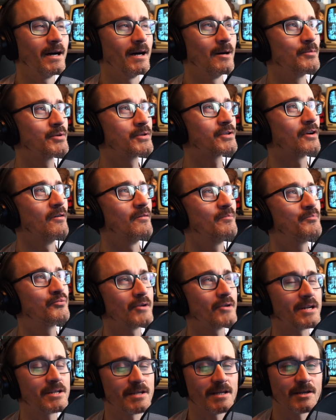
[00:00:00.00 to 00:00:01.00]
Sort of
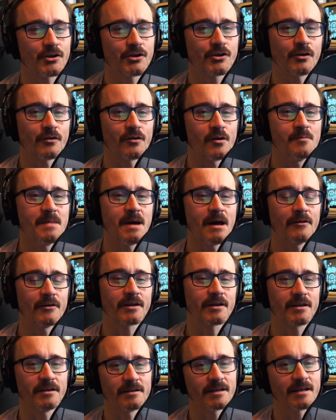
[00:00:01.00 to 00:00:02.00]
British or
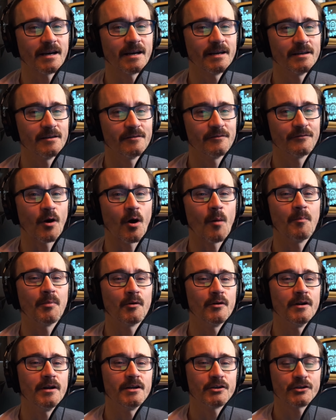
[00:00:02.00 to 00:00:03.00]
American kind of
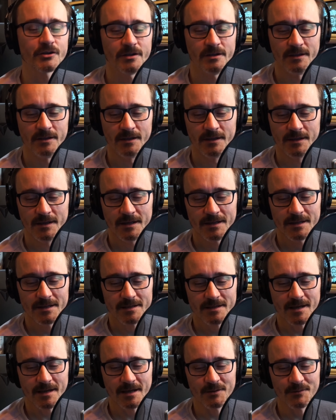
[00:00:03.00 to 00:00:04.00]
operation, these
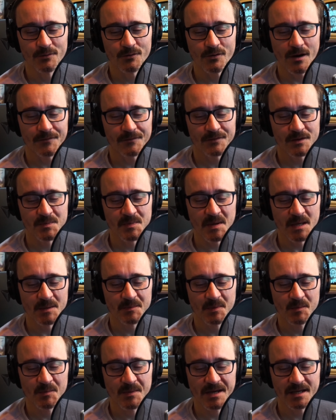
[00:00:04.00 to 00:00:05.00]
kind of
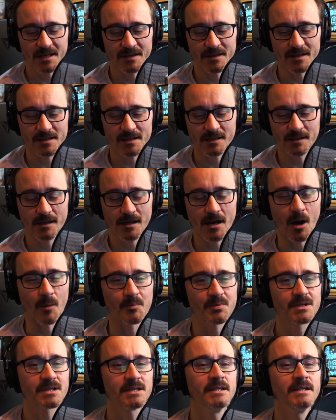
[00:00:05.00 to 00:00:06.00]
craftspeople making these little
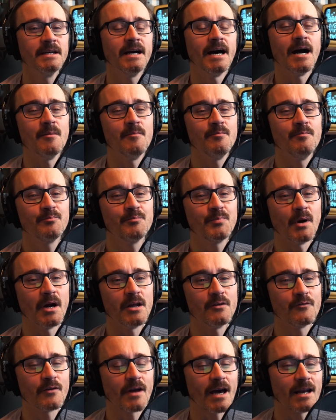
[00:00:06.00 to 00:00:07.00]
cups. But
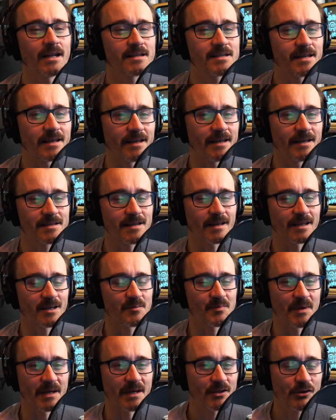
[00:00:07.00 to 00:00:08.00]
in reality, it's like a
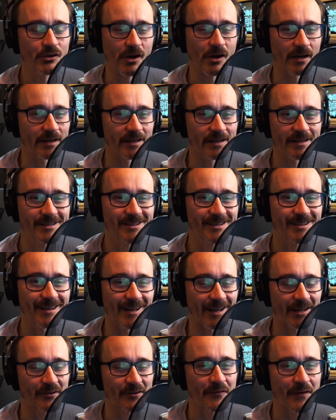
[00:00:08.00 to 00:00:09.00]
big Chinese
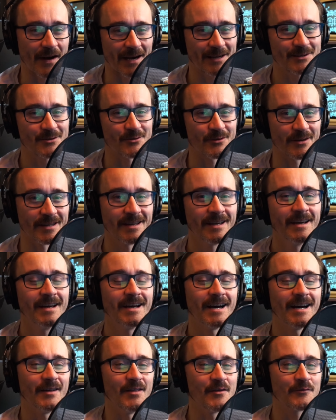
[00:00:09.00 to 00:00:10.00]
like factory,
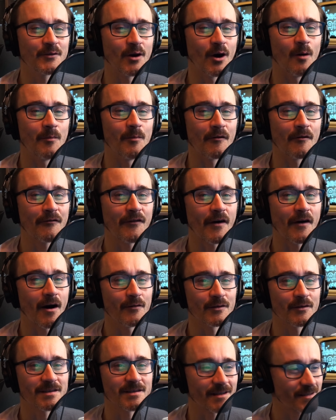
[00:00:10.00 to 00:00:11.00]
and they've got about 5 or
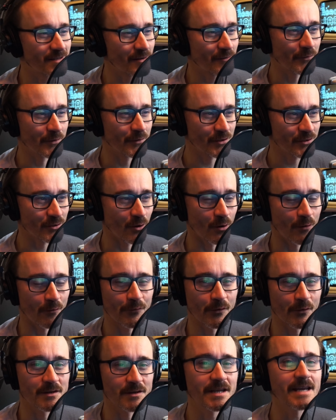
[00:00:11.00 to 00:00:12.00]
6 different
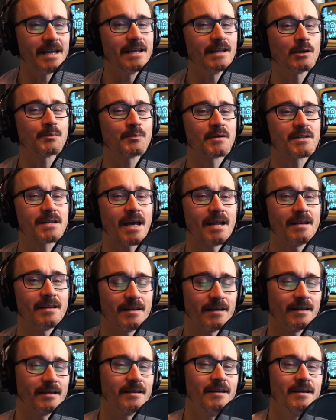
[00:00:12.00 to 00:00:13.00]
storefronts, each
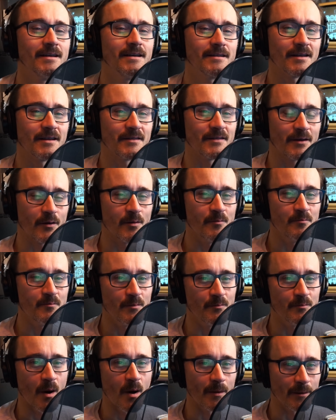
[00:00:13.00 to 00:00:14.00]
pretending that they're a
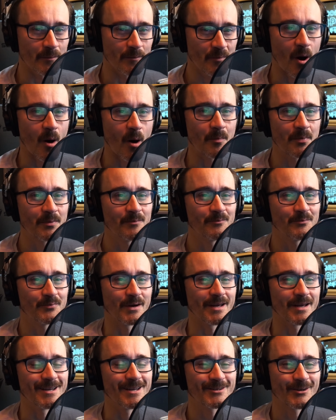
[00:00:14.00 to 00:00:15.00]
mom and pop
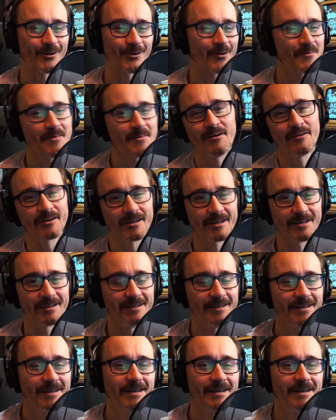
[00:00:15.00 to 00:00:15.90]
British or American